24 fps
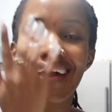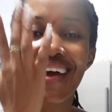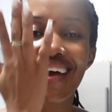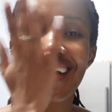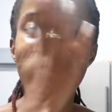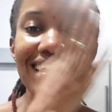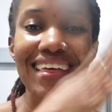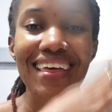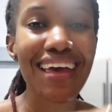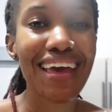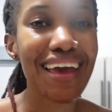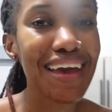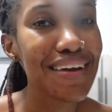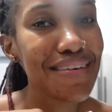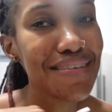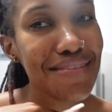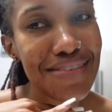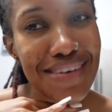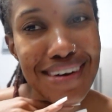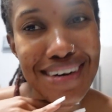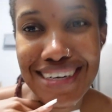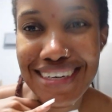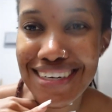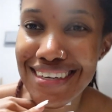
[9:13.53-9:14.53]
You ain't
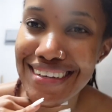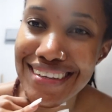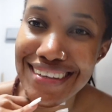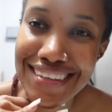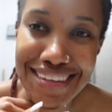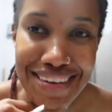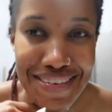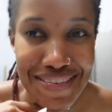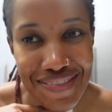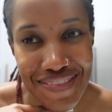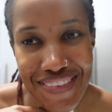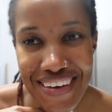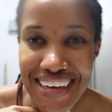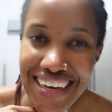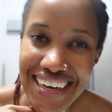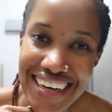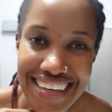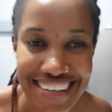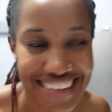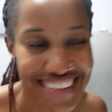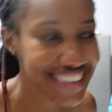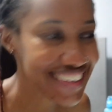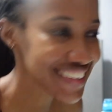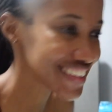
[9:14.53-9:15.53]
fresh as a
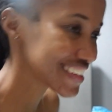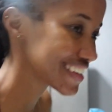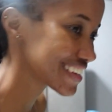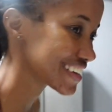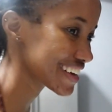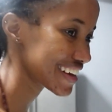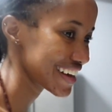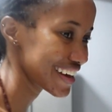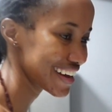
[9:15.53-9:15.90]
maze.